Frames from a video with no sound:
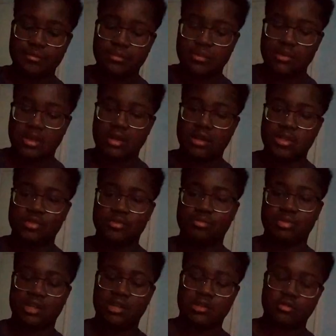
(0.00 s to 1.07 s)
the other
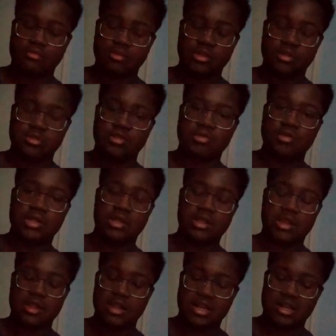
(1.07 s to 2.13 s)
player when they're doing
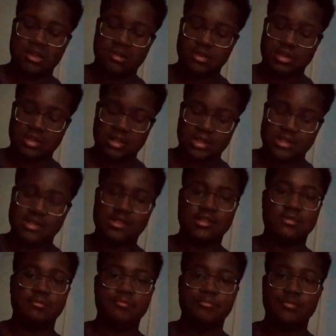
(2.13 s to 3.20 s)
their
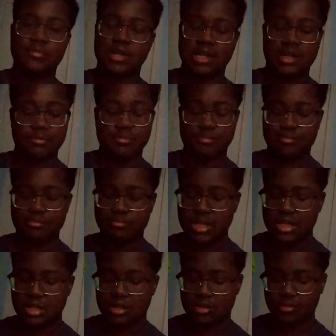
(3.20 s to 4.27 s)
nice B
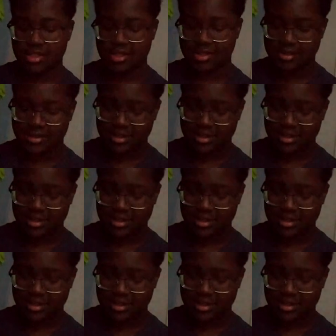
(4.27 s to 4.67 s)
notes.